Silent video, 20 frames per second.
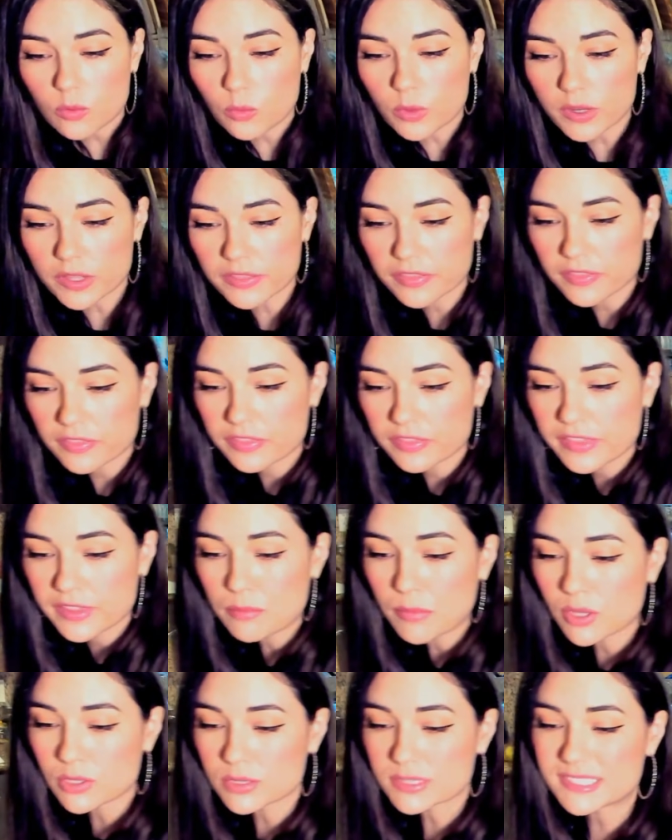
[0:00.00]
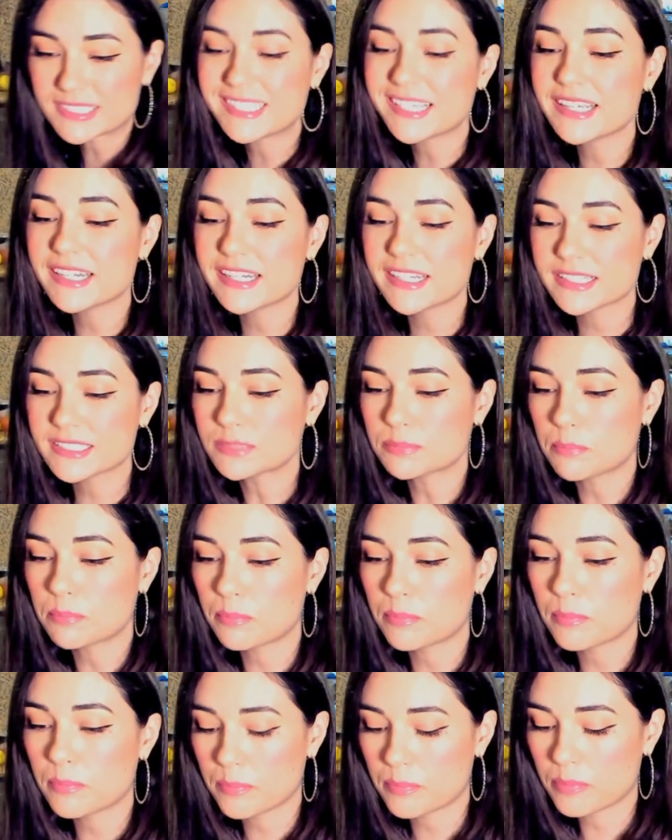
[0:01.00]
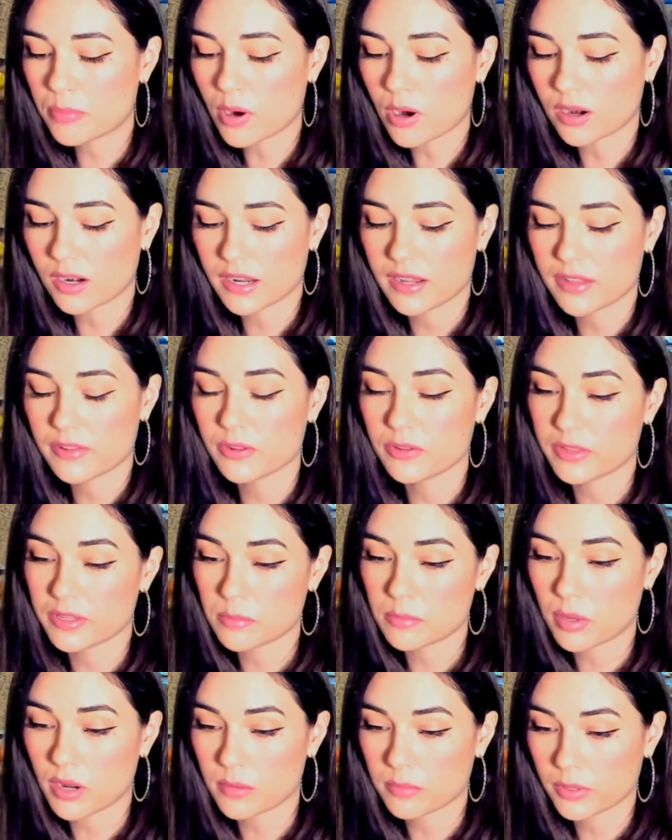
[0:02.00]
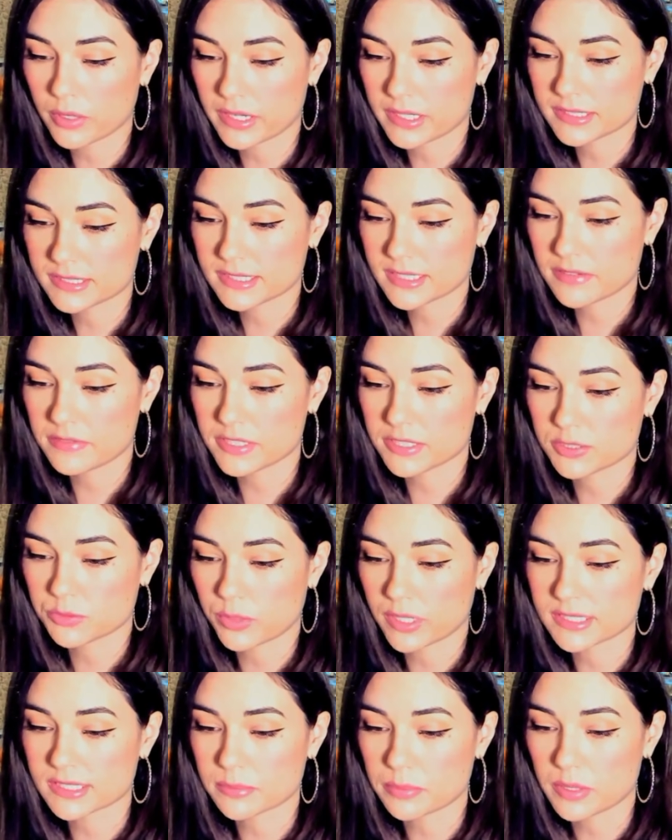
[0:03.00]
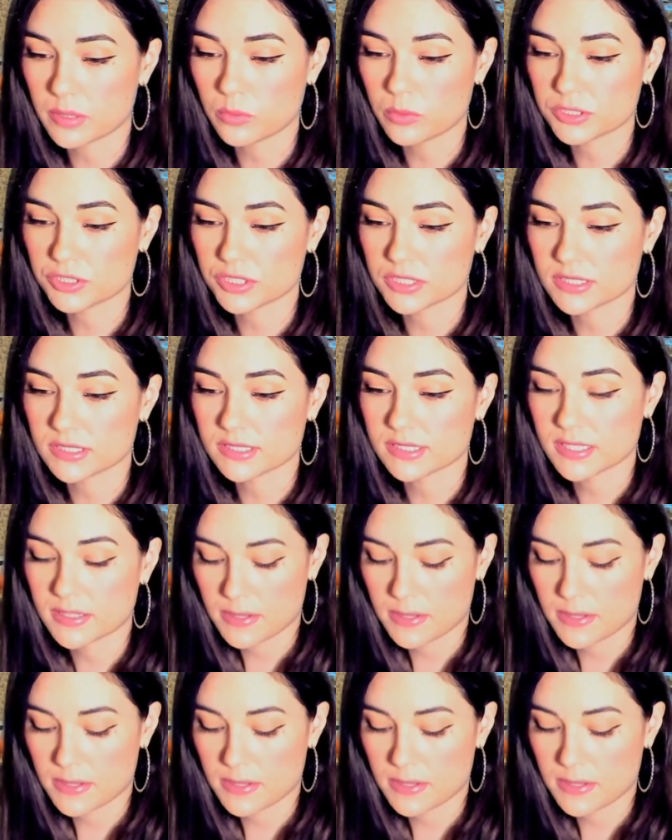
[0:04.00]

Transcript: with the most tedious part, other than the pomegranates, of this recipe, which is